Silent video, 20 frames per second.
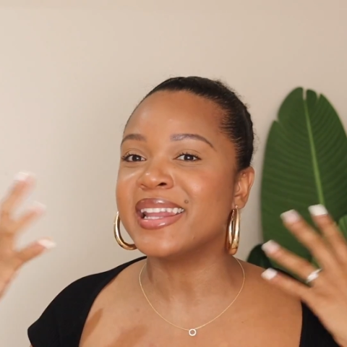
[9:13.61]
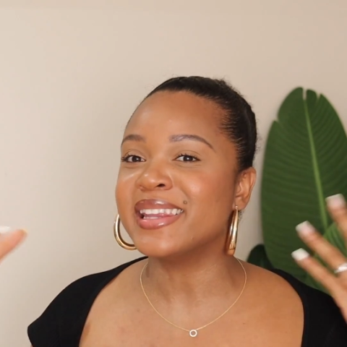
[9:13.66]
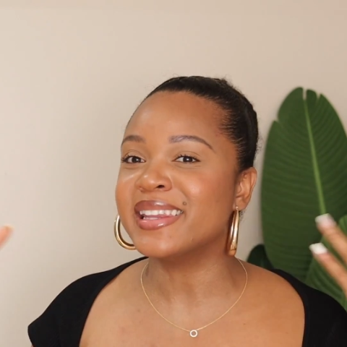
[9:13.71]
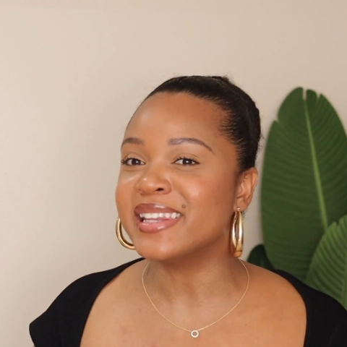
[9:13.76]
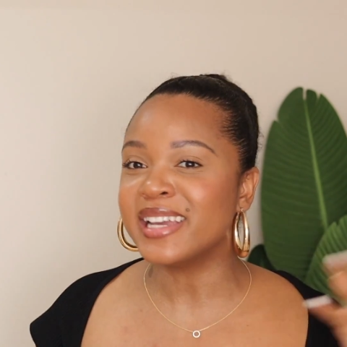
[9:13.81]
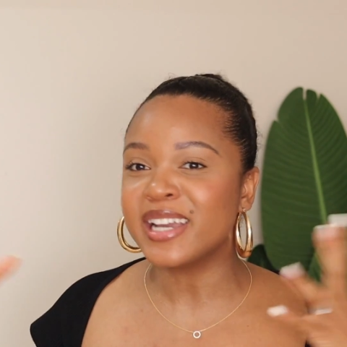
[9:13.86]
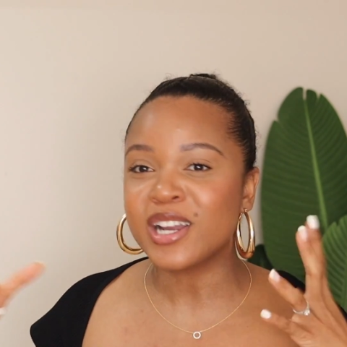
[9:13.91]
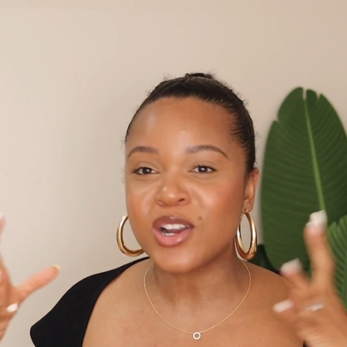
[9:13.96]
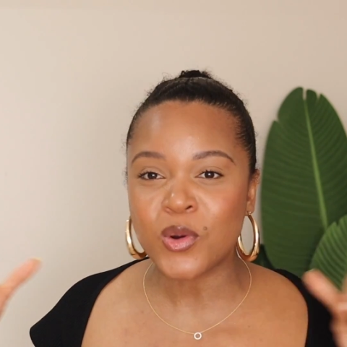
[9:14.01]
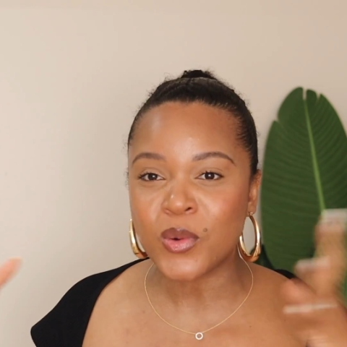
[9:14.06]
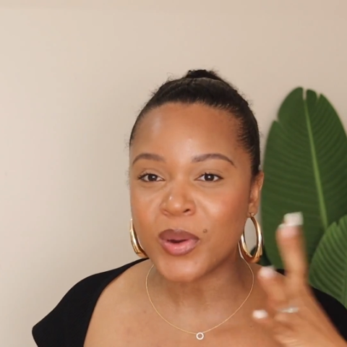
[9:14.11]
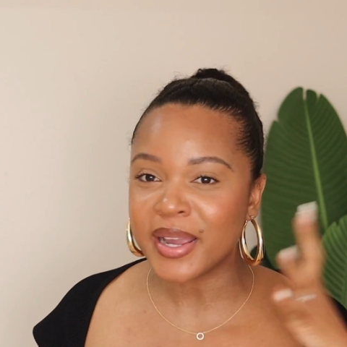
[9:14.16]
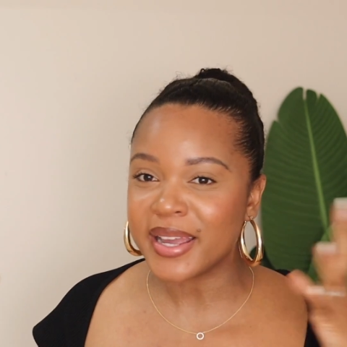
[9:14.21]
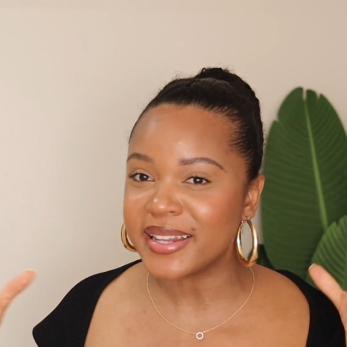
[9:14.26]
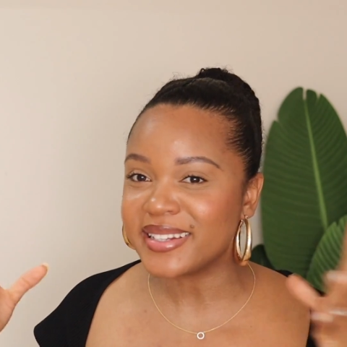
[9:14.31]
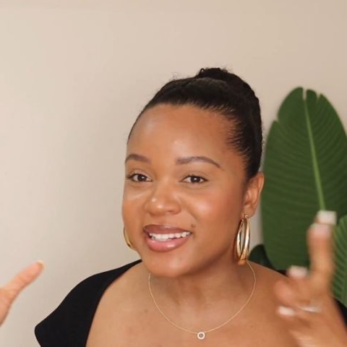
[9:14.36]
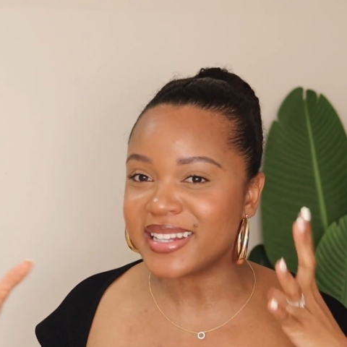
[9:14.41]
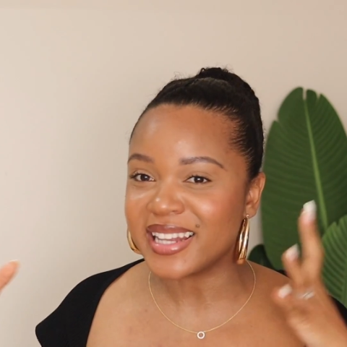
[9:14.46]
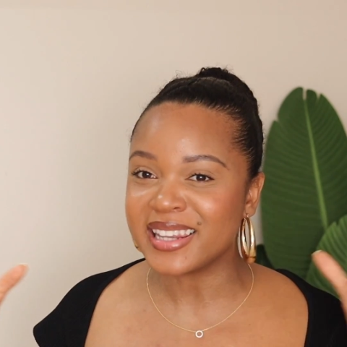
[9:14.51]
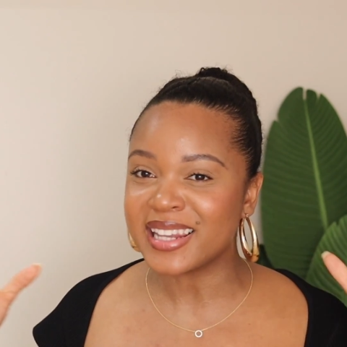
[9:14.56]

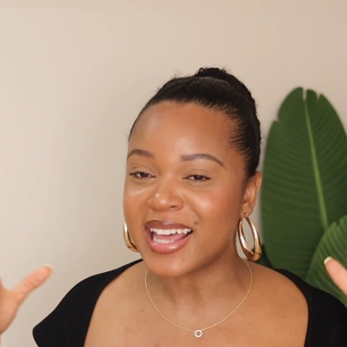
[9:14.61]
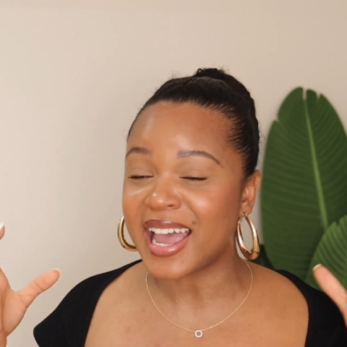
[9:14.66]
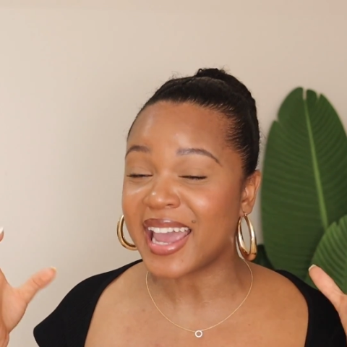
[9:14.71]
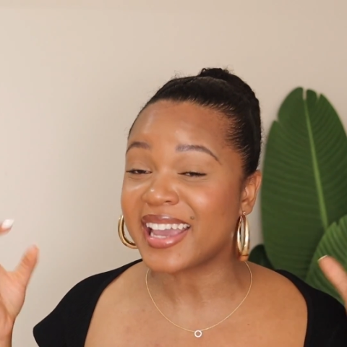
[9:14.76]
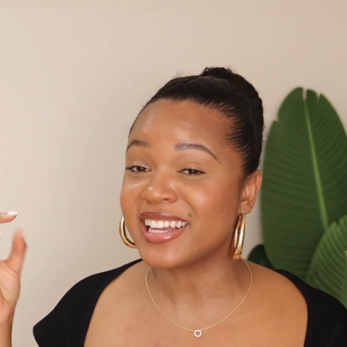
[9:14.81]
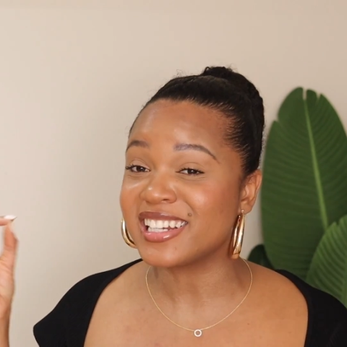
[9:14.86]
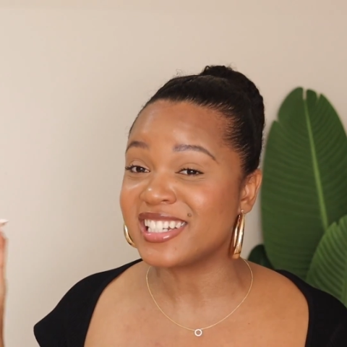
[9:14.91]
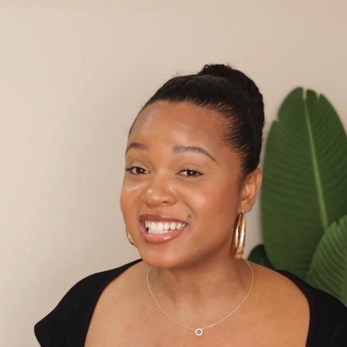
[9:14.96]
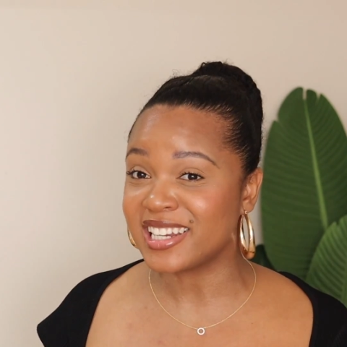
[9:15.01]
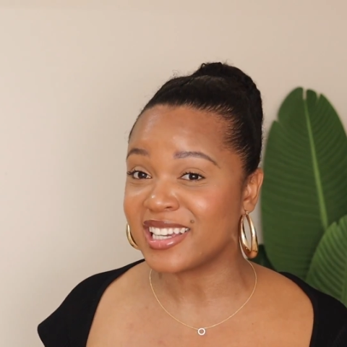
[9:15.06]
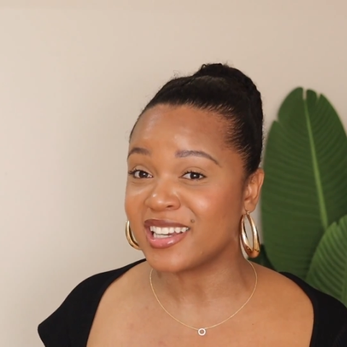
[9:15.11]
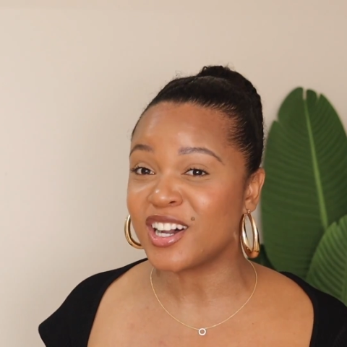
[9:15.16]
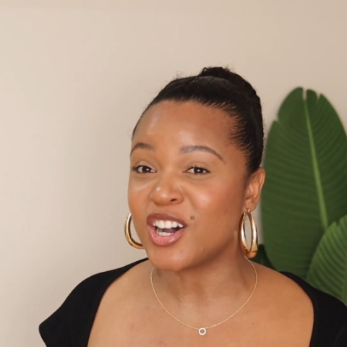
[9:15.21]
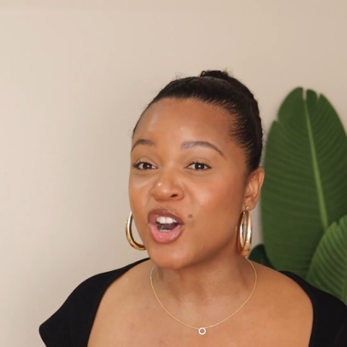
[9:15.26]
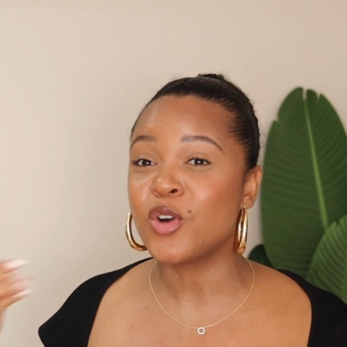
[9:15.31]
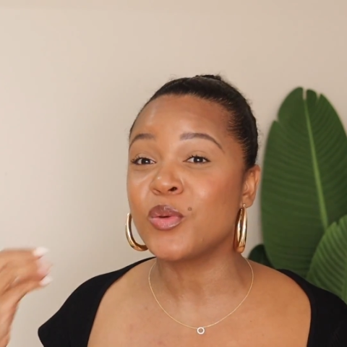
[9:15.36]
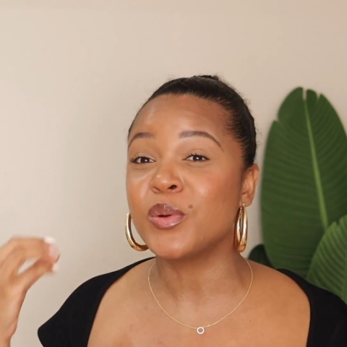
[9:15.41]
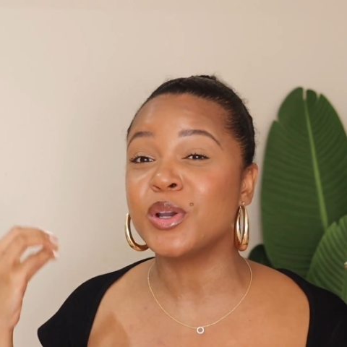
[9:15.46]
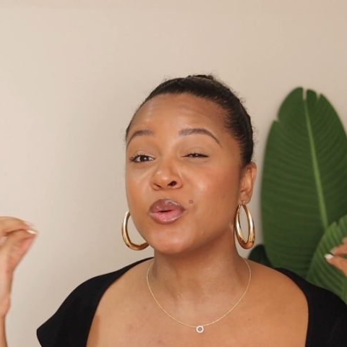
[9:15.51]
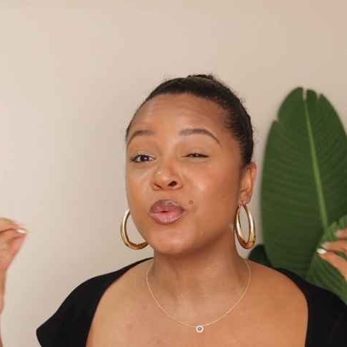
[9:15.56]
liquid like
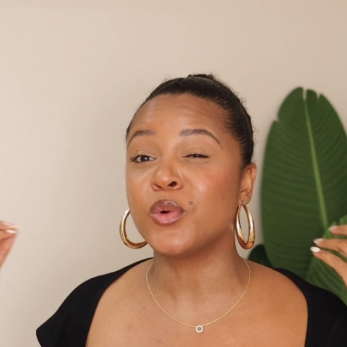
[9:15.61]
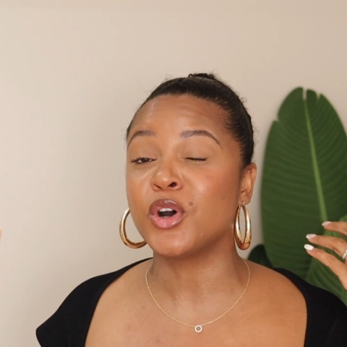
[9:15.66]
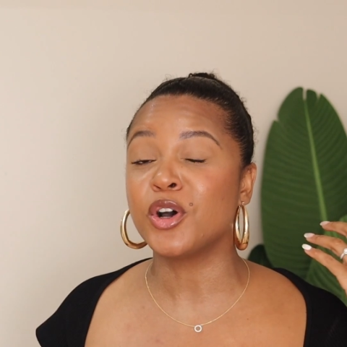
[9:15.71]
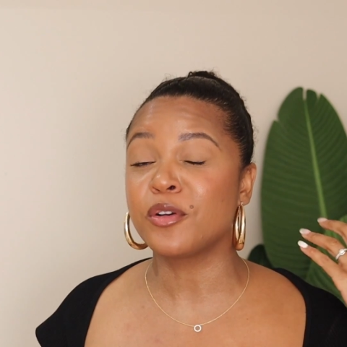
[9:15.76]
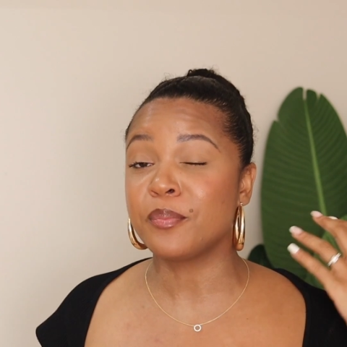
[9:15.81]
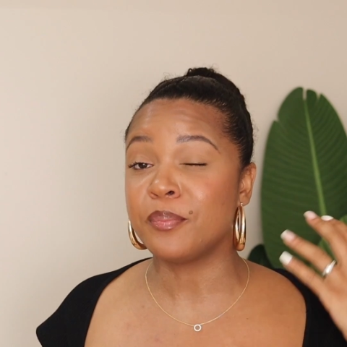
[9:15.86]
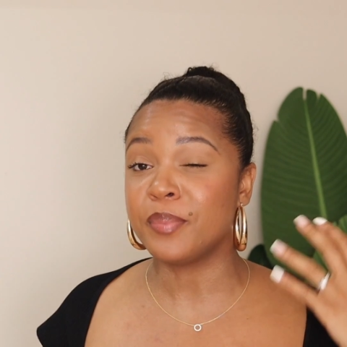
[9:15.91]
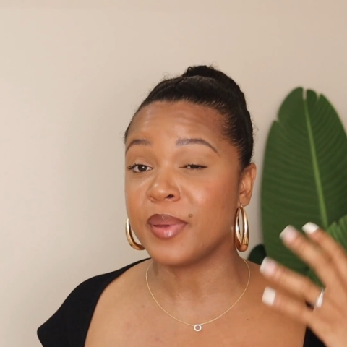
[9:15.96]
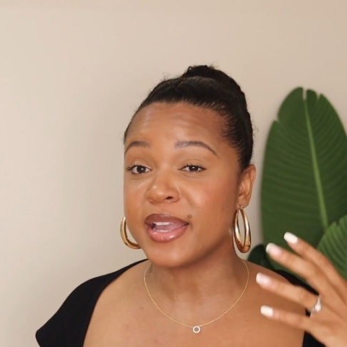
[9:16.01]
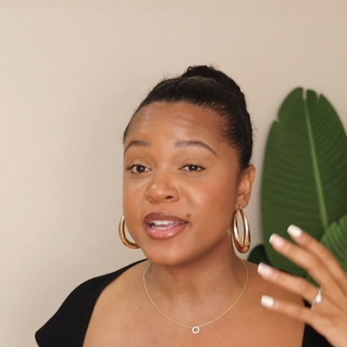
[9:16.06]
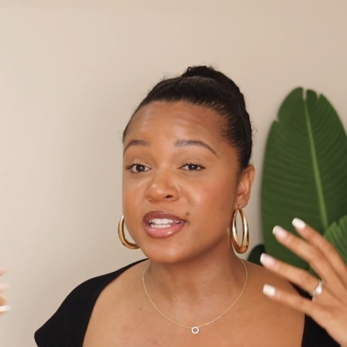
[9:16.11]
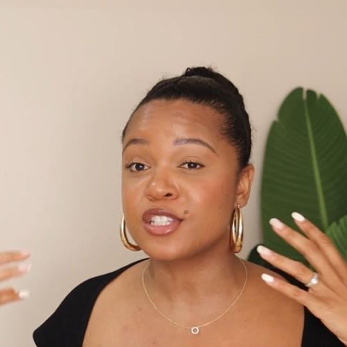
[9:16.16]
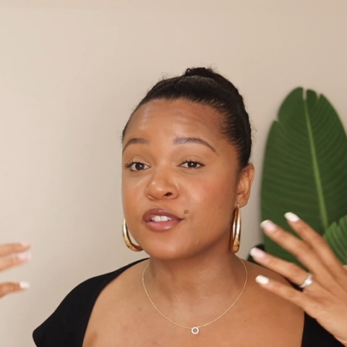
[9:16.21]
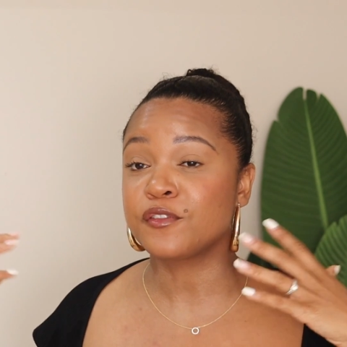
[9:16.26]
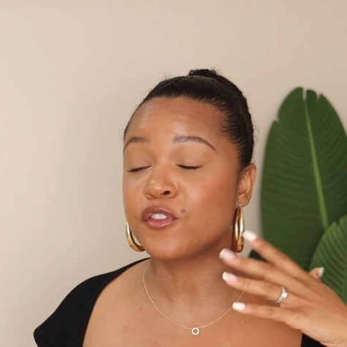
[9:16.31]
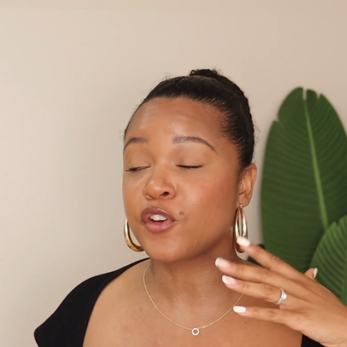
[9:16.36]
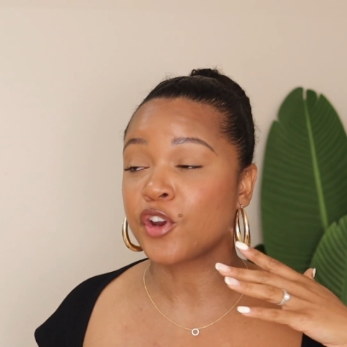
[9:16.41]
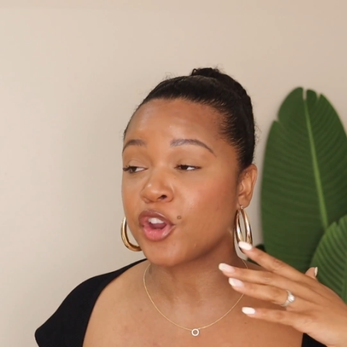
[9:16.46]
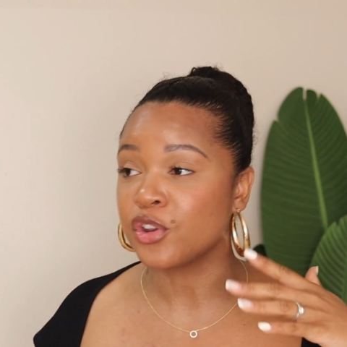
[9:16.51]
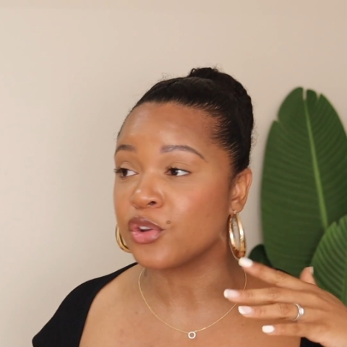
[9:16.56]
gel will work best
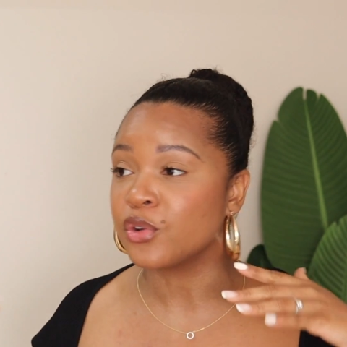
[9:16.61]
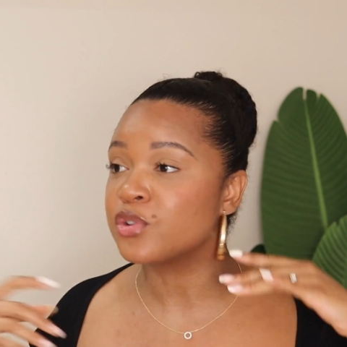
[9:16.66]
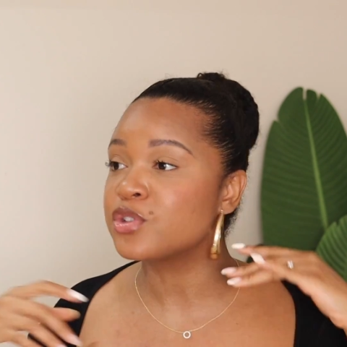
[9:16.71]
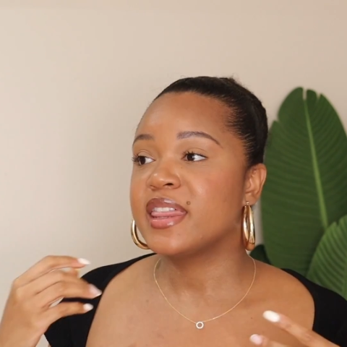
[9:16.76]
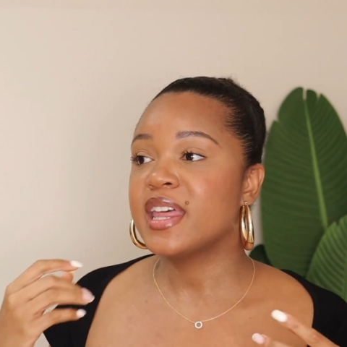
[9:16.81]
for you.